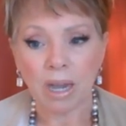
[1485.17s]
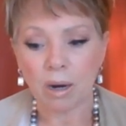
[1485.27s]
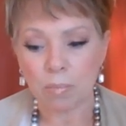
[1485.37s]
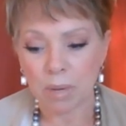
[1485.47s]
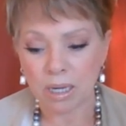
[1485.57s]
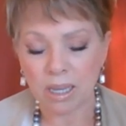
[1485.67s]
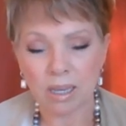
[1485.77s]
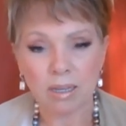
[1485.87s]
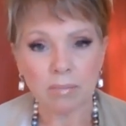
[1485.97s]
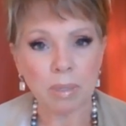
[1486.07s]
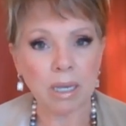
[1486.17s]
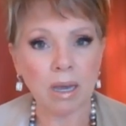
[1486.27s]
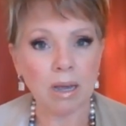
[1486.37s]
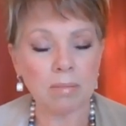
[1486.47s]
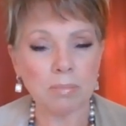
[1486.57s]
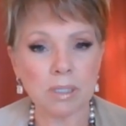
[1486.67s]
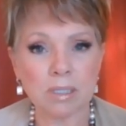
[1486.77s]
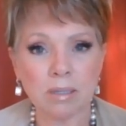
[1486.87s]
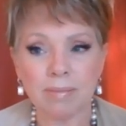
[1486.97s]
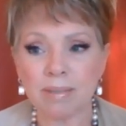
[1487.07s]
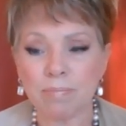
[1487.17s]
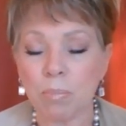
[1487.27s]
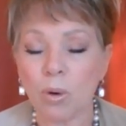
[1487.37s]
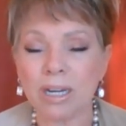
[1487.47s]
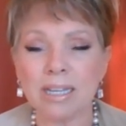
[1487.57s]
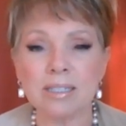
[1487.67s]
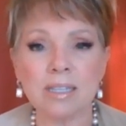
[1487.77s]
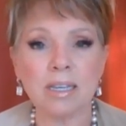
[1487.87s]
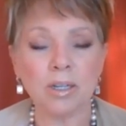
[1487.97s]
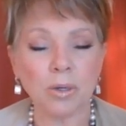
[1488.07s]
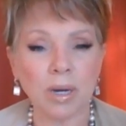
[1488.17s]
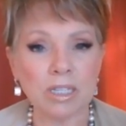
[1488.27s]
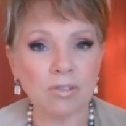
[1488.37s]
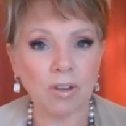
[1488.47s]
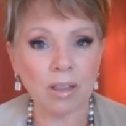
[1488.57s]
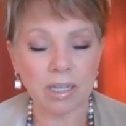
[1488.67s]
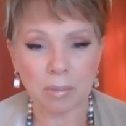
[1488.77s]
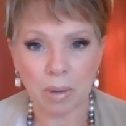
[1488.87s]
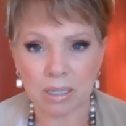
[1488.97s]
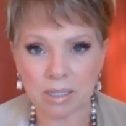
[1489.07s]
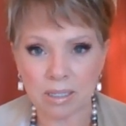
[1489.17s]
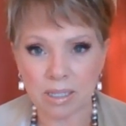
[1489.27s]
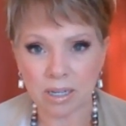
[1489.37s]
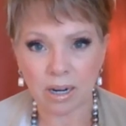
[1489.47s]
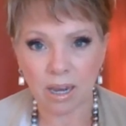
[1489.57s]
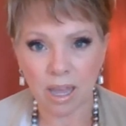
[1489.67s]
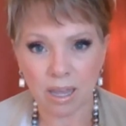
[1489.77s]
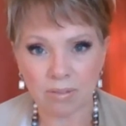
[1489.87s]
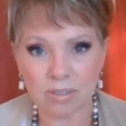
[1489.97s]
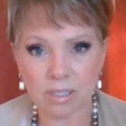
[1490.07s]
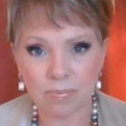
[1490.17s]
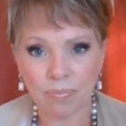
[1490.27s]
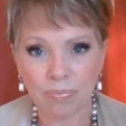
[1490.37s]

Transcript: our money becomes more easy and graceful and abundant in our lives,